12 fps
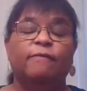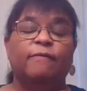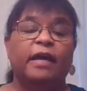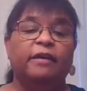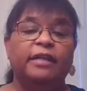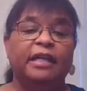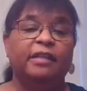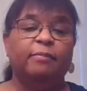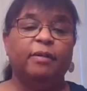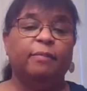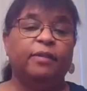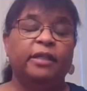found out
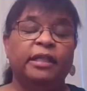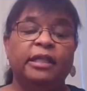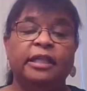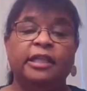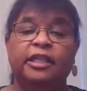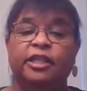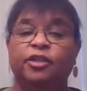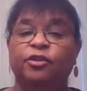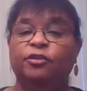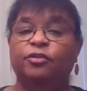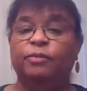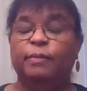that people didn't need to
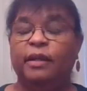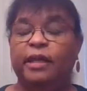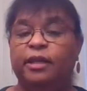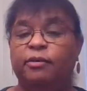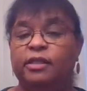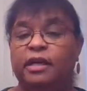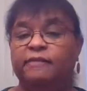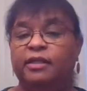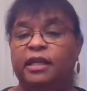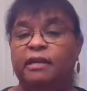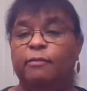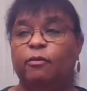use Play-Doh as
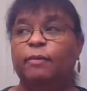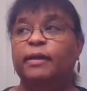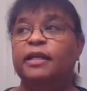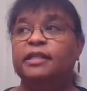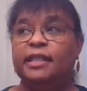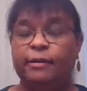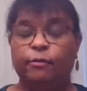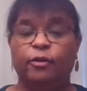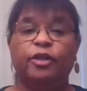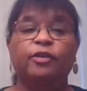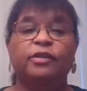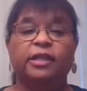often anymore because they
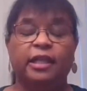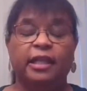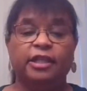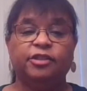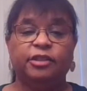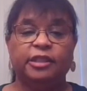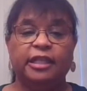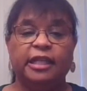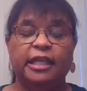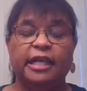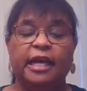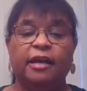were using
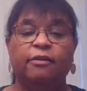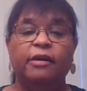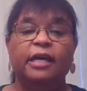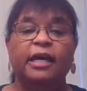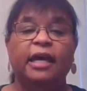electricity now,